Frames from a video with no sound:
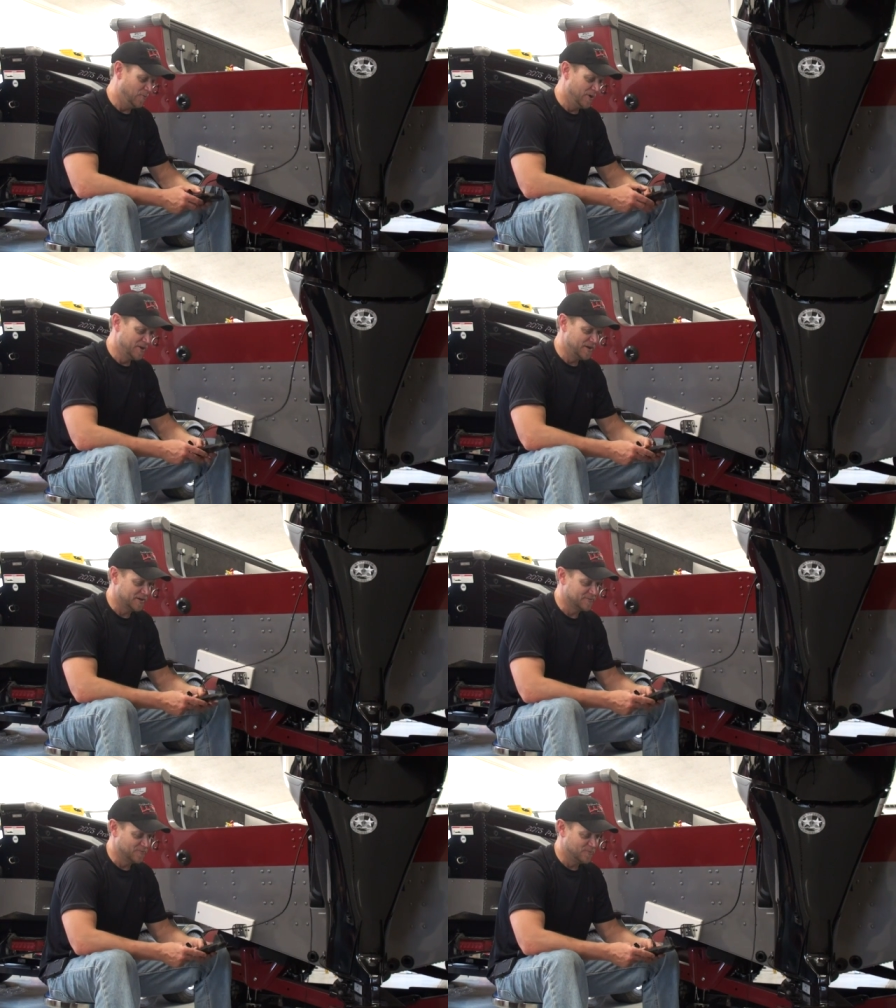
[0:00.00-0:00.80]
One of
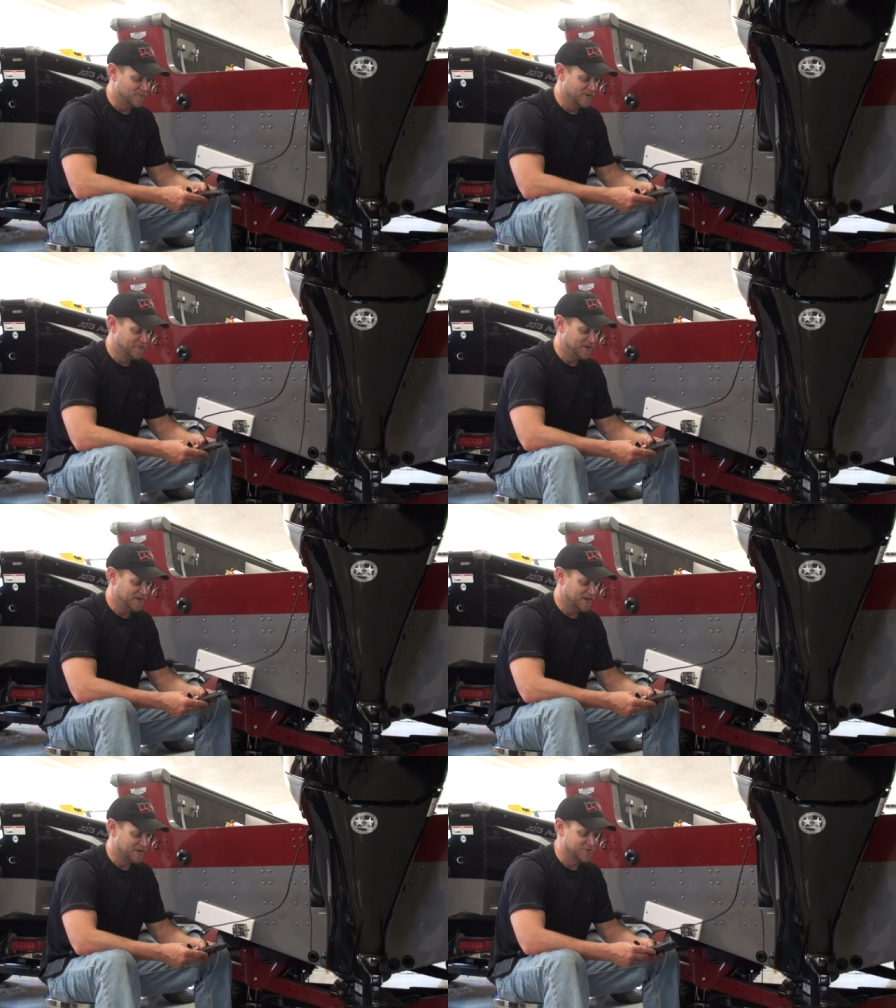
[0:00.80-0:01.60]
the
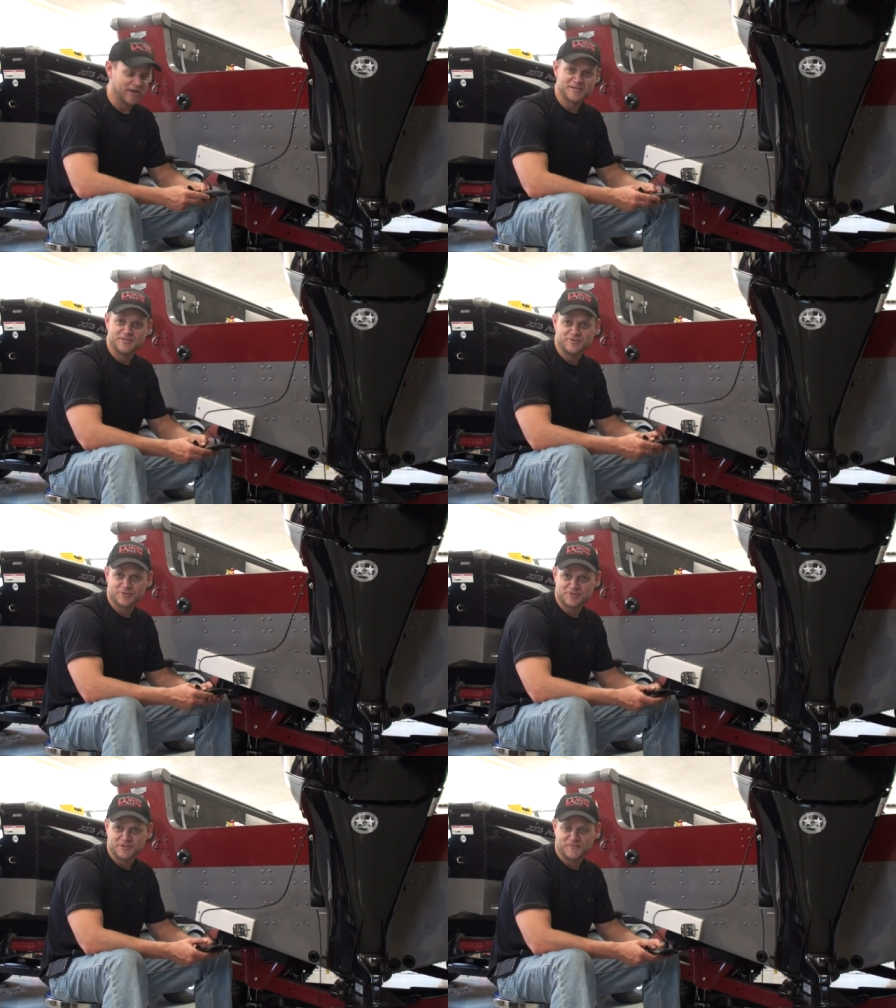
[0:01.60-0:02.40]

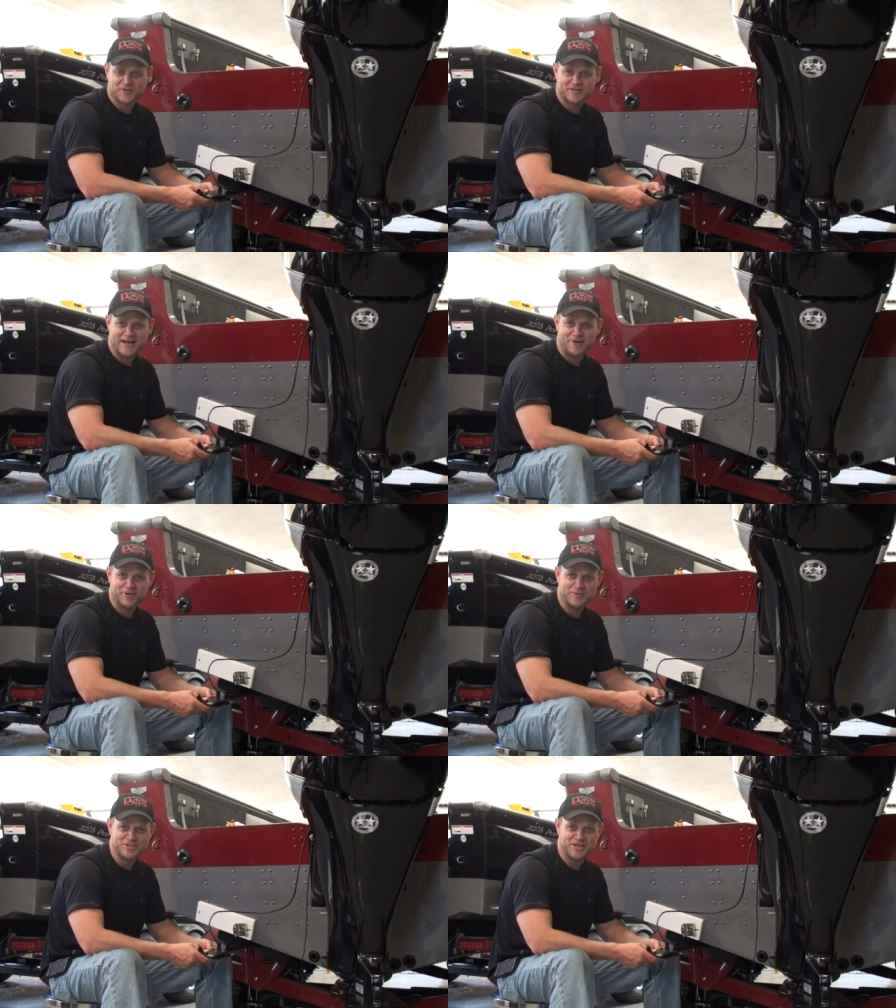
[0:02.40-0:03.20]
transducers is for the
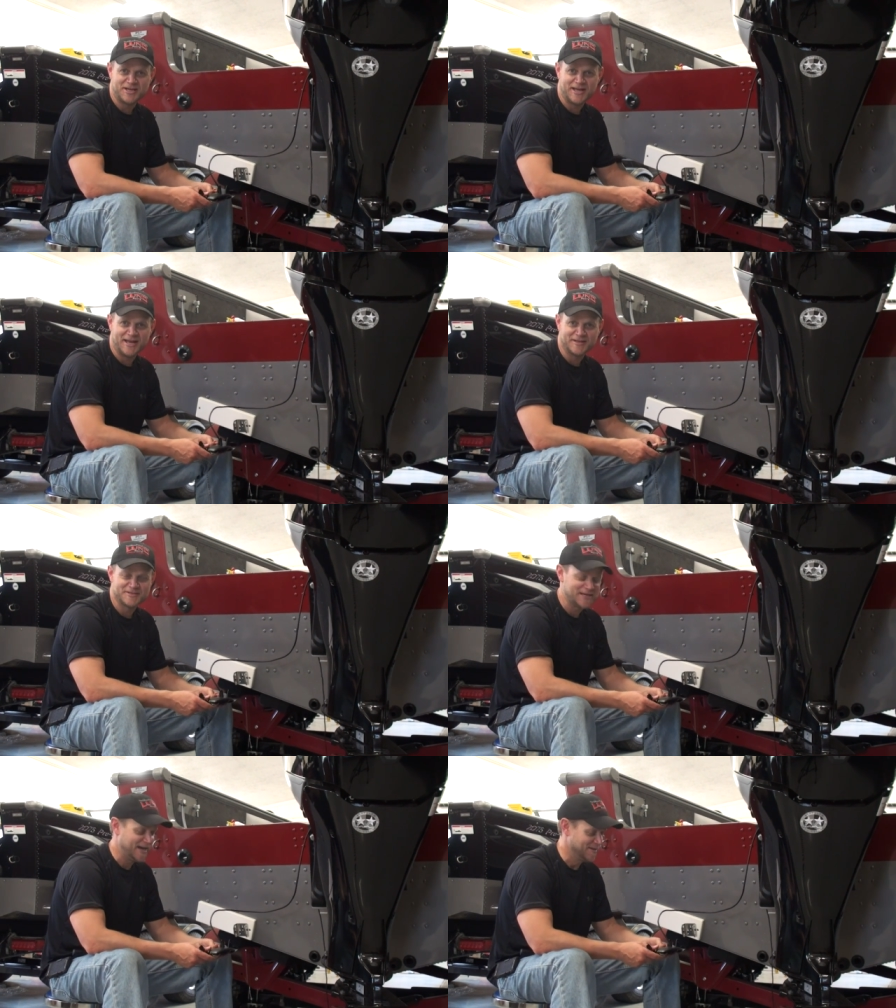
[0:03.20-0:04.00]
down imaging and
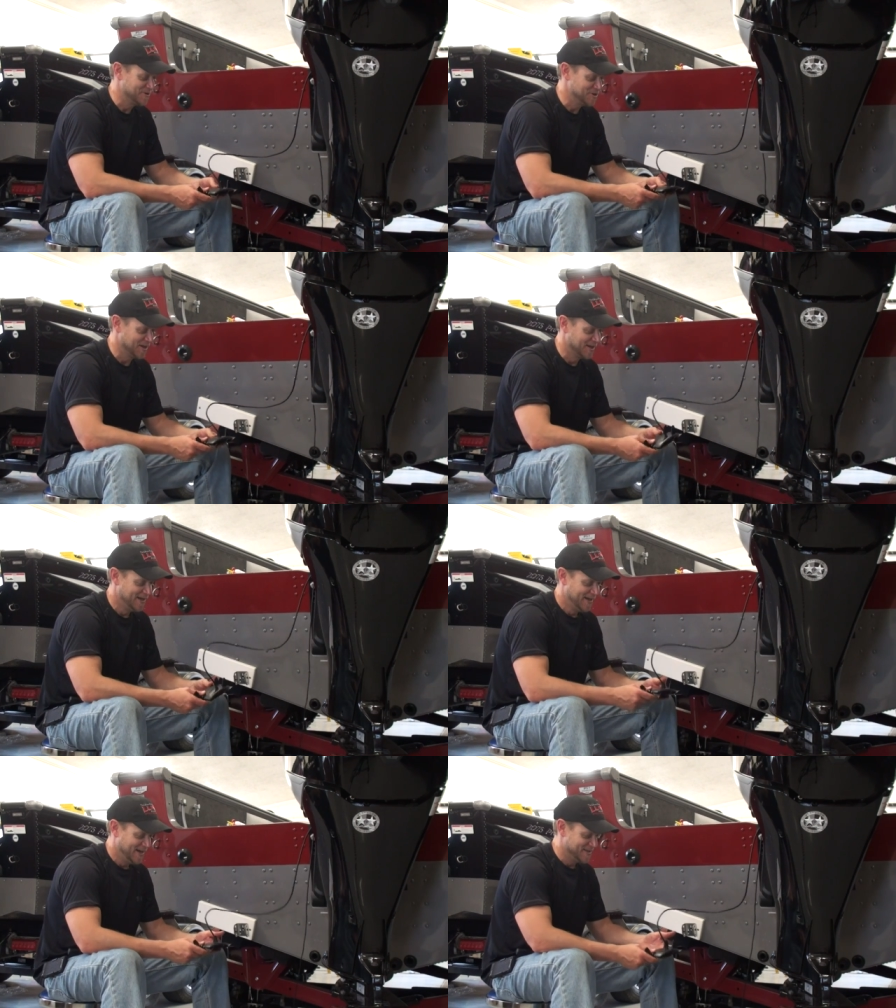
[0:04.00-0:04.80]
side imaging.
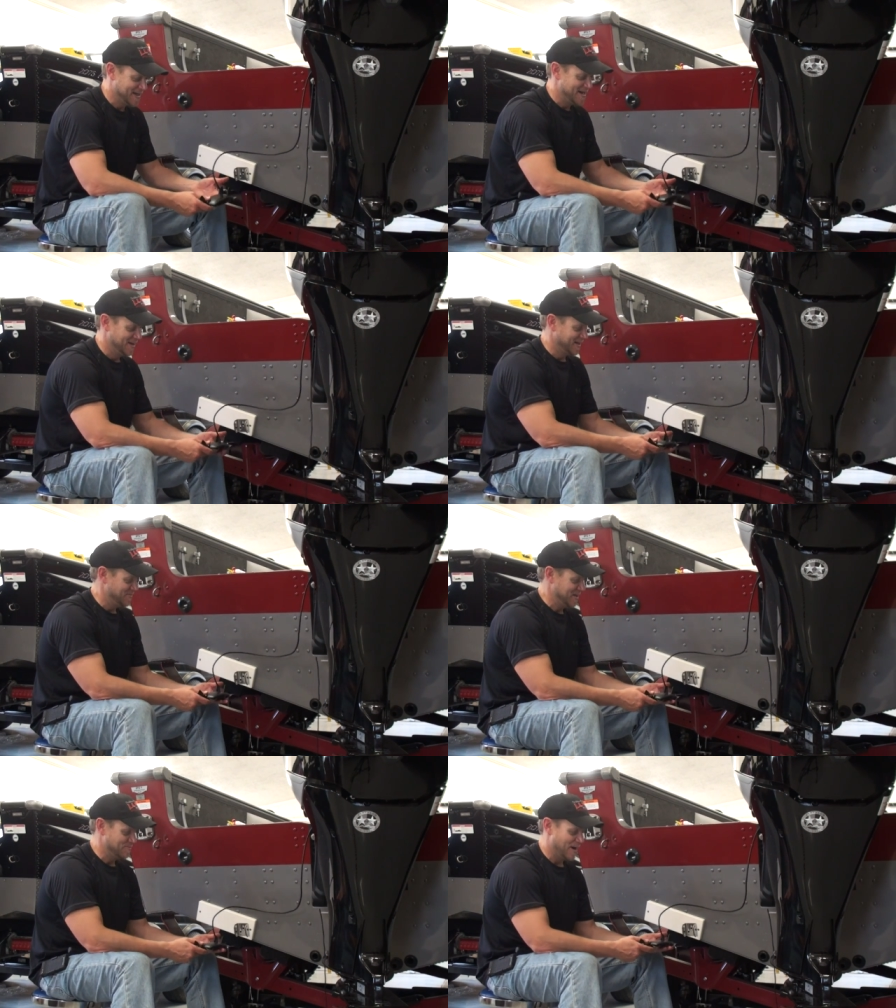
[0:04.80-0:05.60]
It's kind of like a
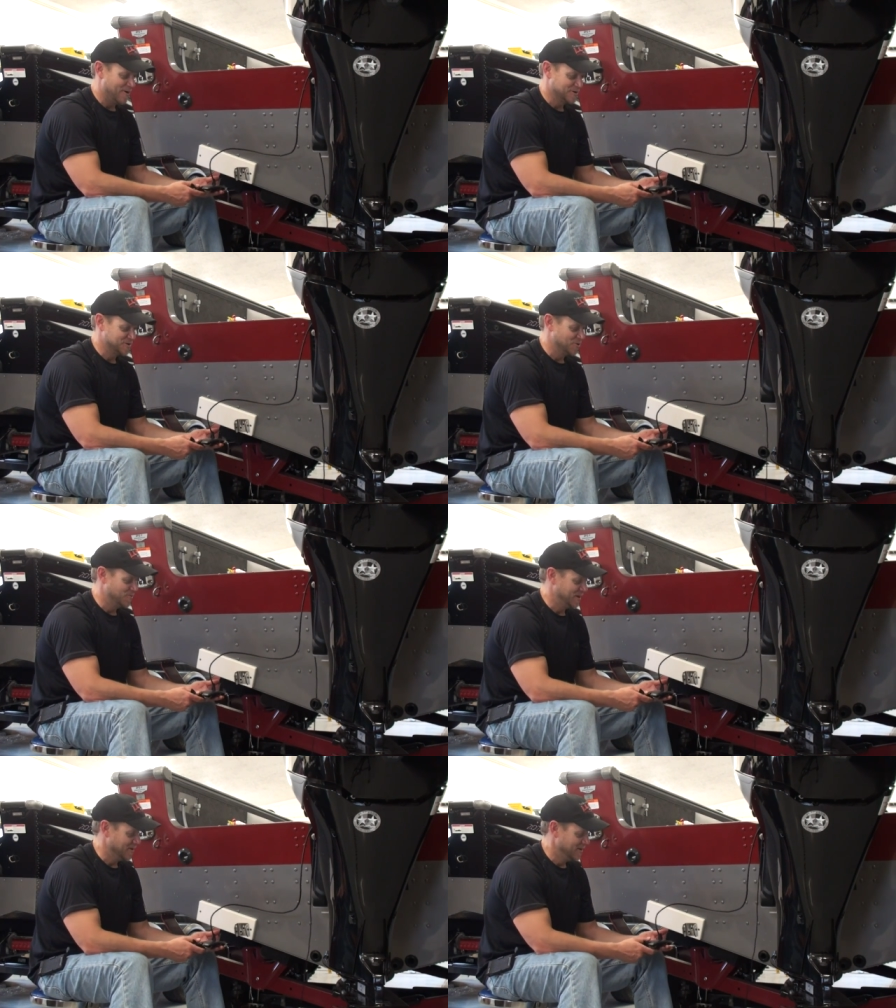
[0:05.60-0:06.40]
big bar of
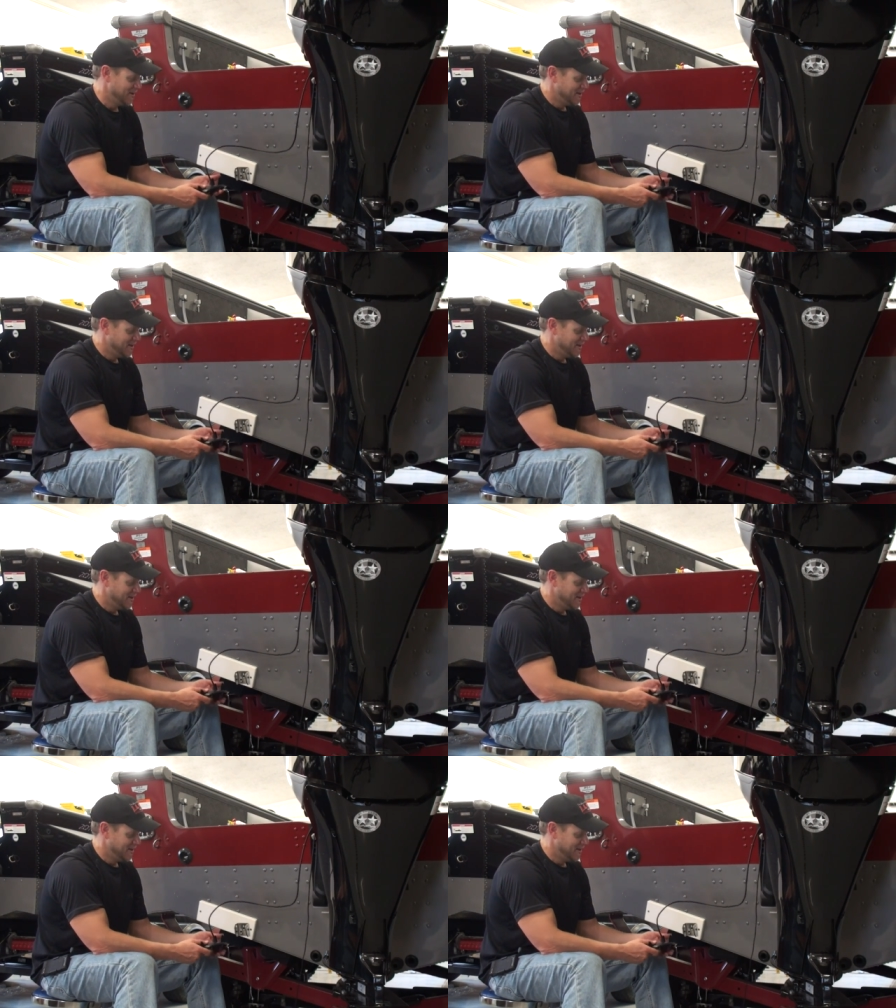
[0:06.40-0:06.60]
soap here.